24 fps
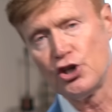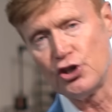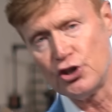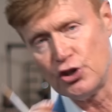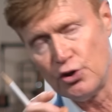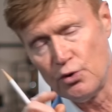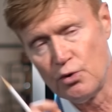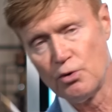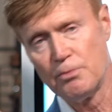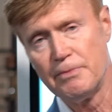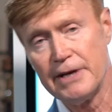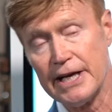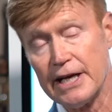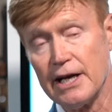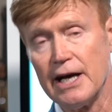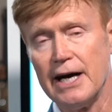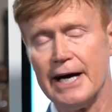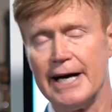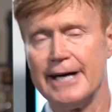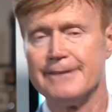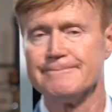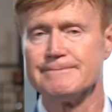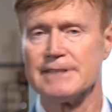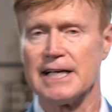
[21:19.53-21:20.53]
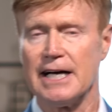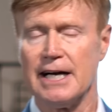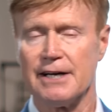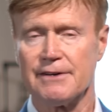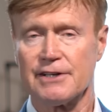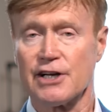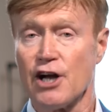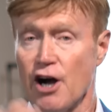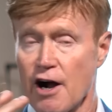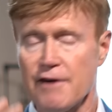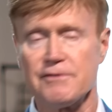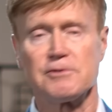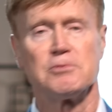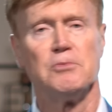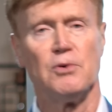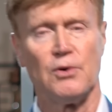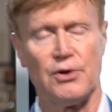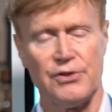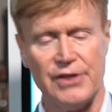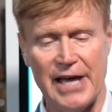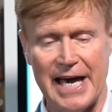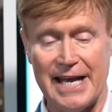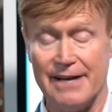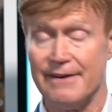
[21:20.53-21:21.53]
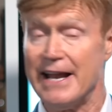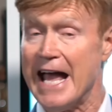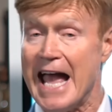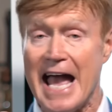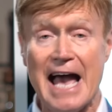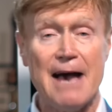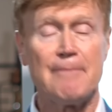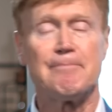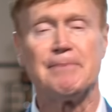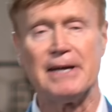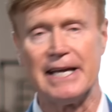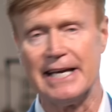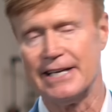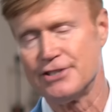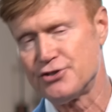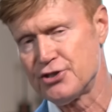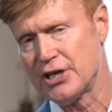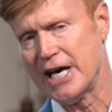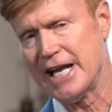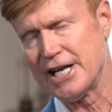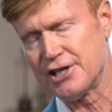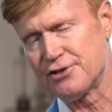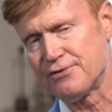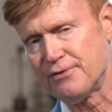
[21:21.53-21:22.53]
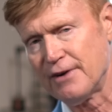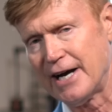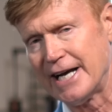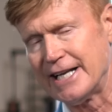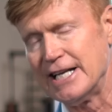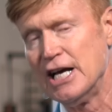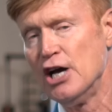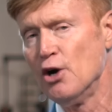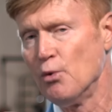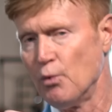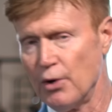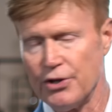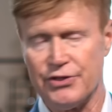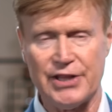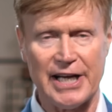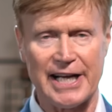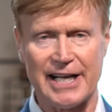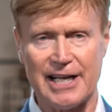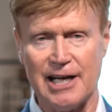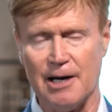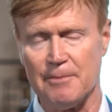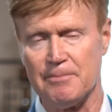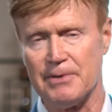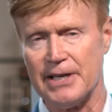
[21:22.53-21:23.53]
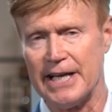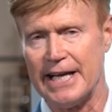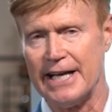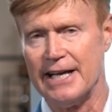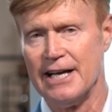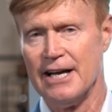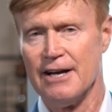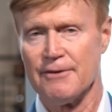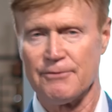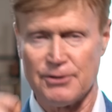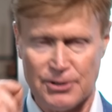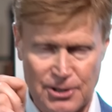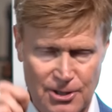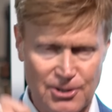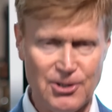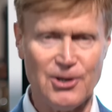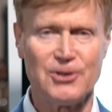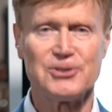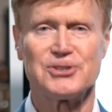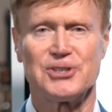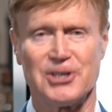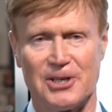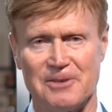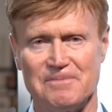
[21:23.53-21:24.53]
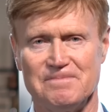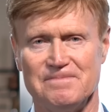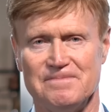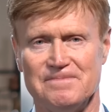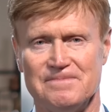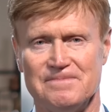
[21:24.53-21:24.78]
you will be comfortable with that and happy and satisfied with that company for the long term.